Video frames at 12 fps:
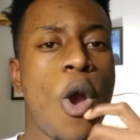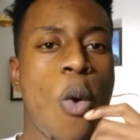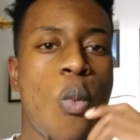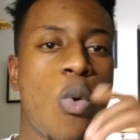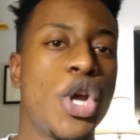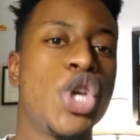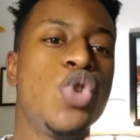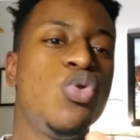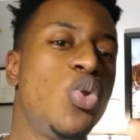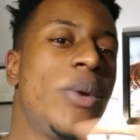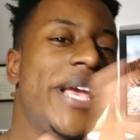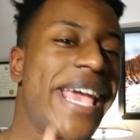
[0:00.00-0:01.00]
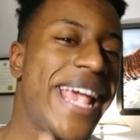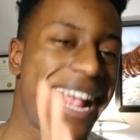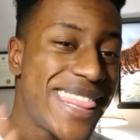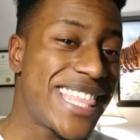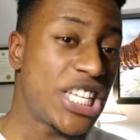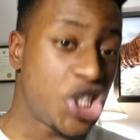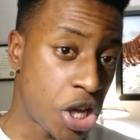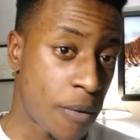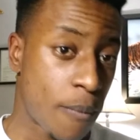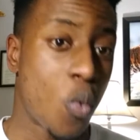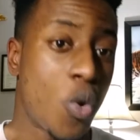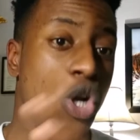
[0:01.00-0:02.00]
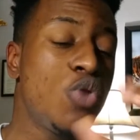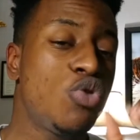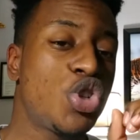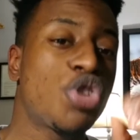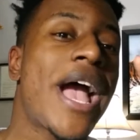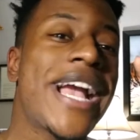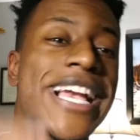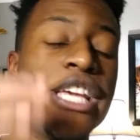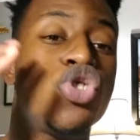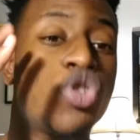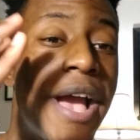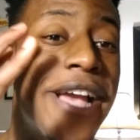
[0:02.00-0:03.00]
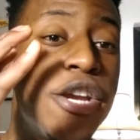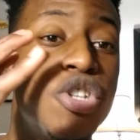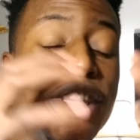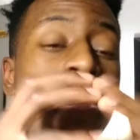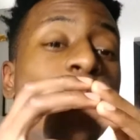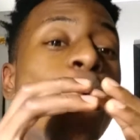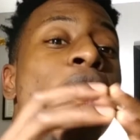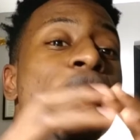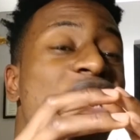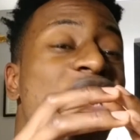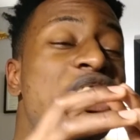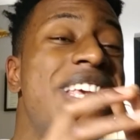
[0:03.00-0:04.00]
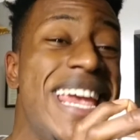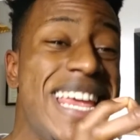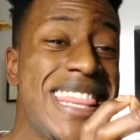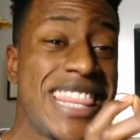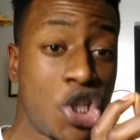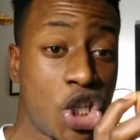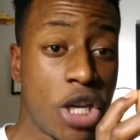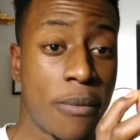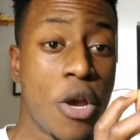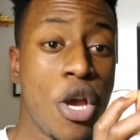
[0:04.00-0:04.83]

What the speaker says: What are you doing in the gym? What are you tracking? You track yourself while you're actually in the gym.